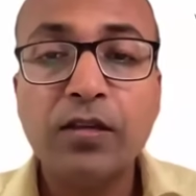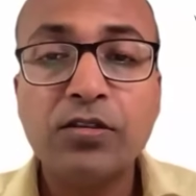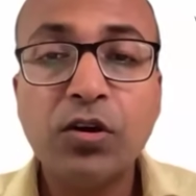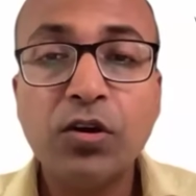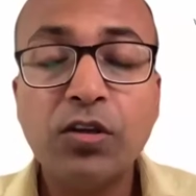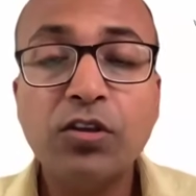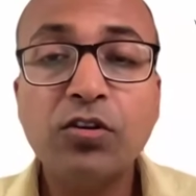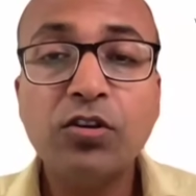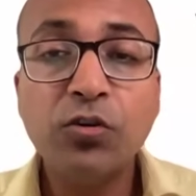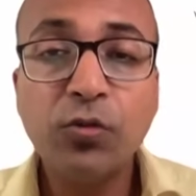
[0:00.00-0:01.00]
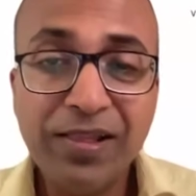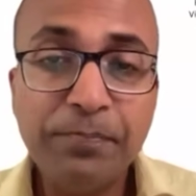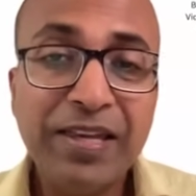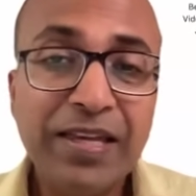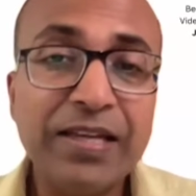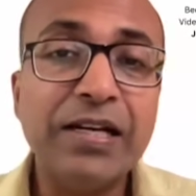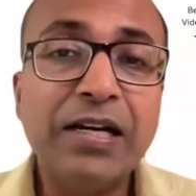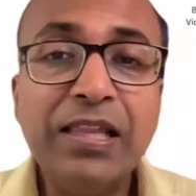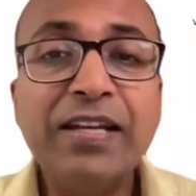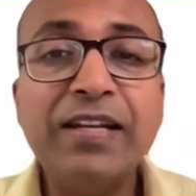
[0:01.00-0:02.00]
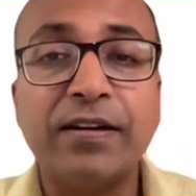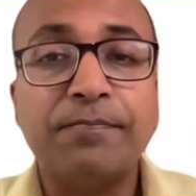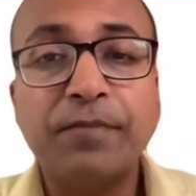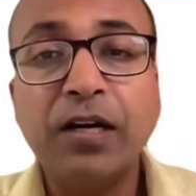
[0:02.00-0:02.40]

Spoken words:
So you will be a leader,